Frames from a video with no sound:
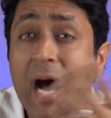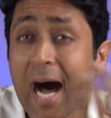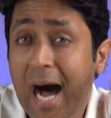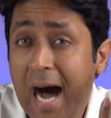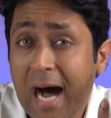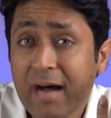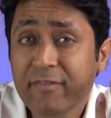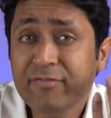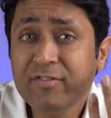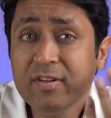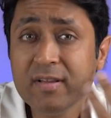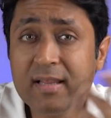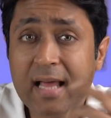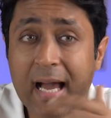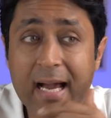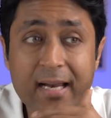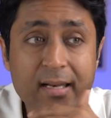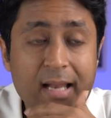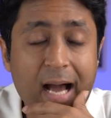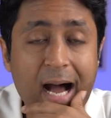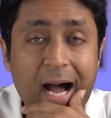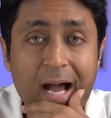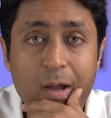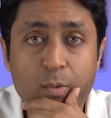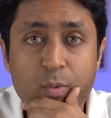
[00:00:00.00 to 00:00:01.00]
After
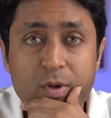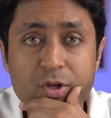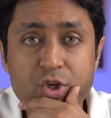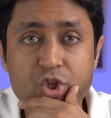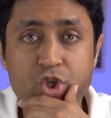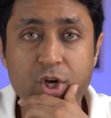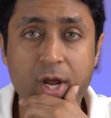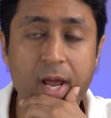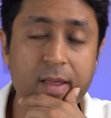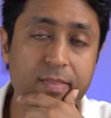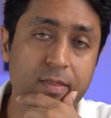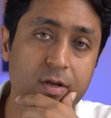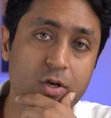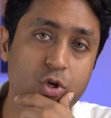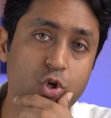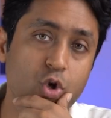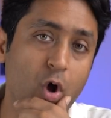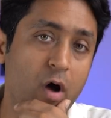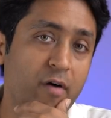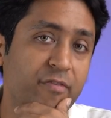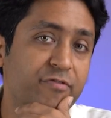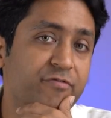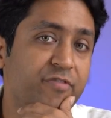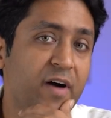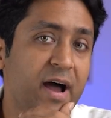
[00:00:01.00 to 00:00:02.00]
that, I will share the
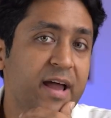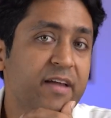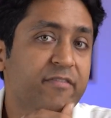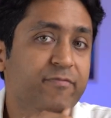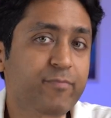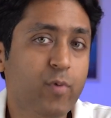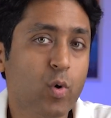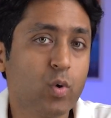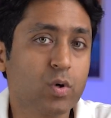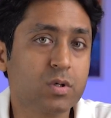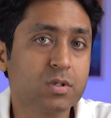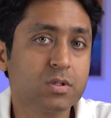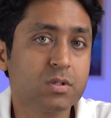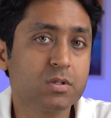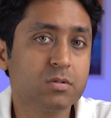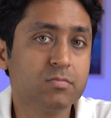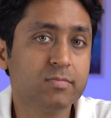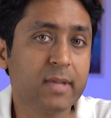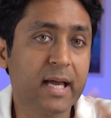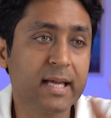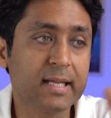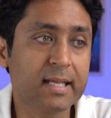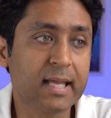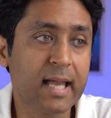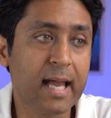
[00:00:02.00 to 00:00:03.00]
top 5 books
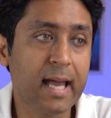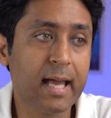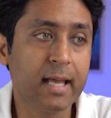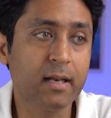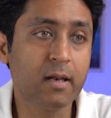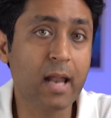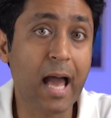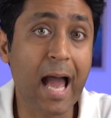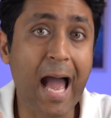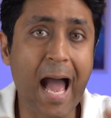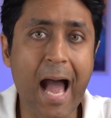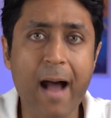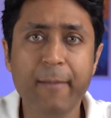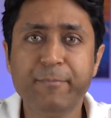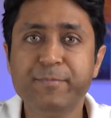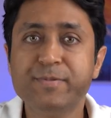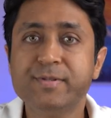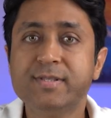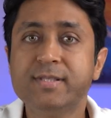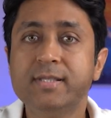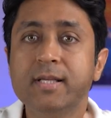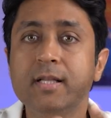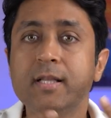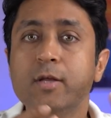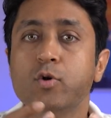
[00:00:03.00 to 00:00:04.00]
that can
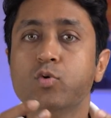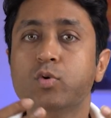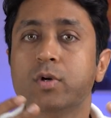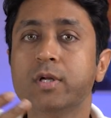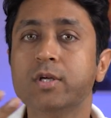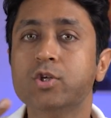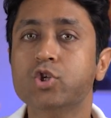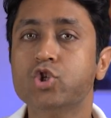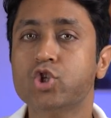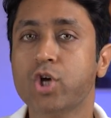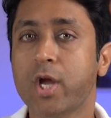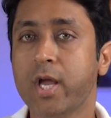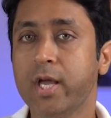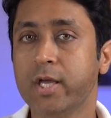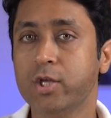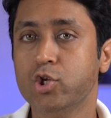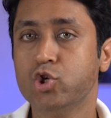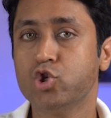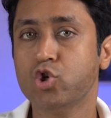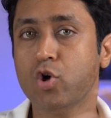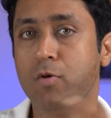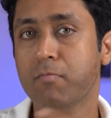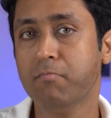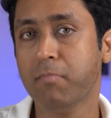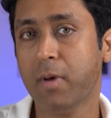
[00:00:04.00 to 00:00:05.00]
absolutely
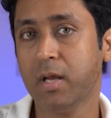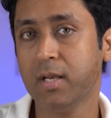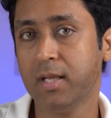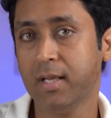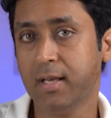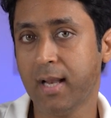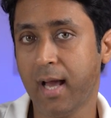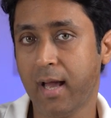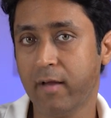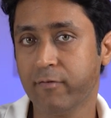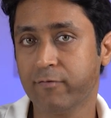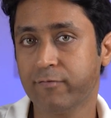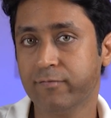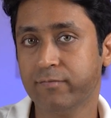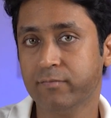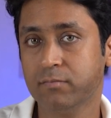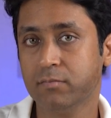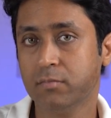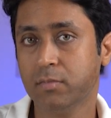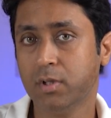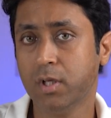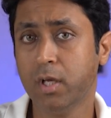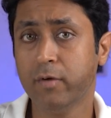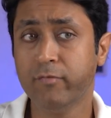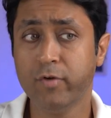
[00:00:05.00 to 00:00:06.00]
change your money life,
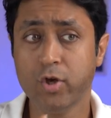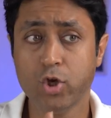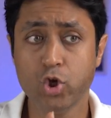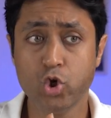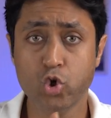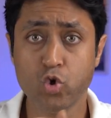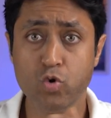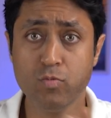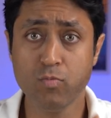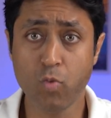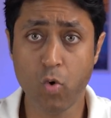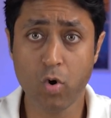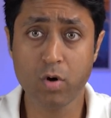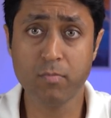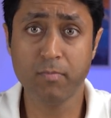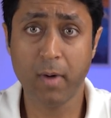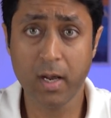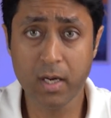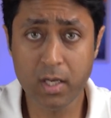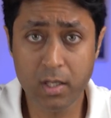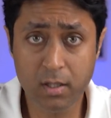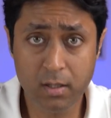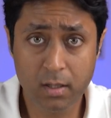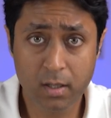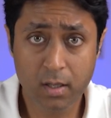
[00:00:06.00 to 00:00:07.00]
giving you more
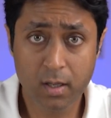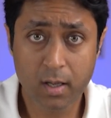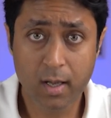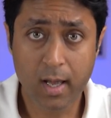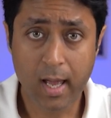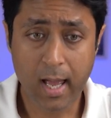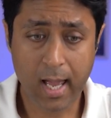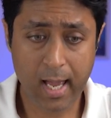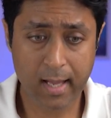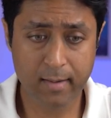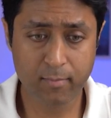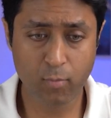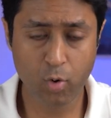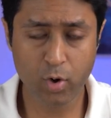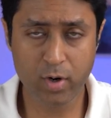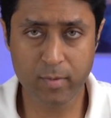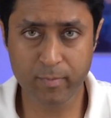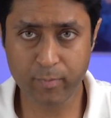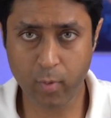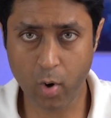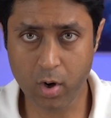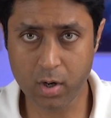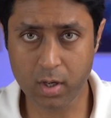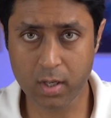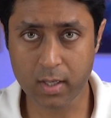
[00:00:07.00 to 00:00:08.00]
money and, more
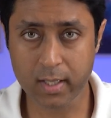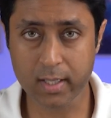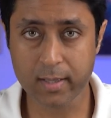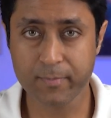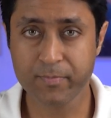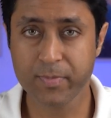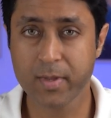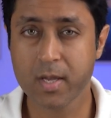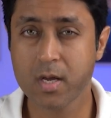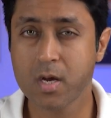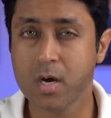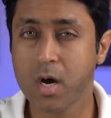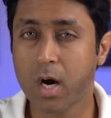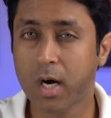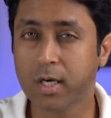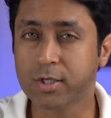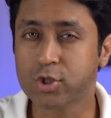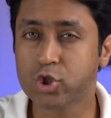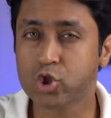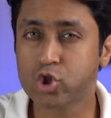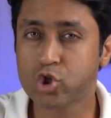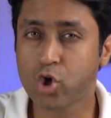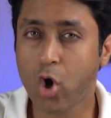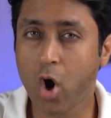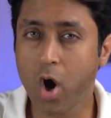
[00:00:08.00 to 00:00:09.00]
importantly, a
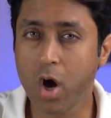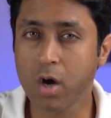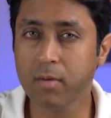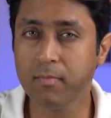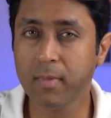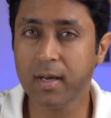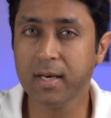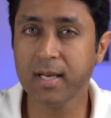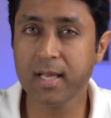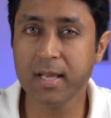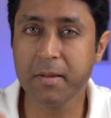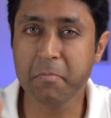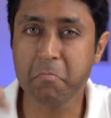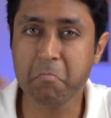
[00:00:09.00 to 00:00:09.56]
strong money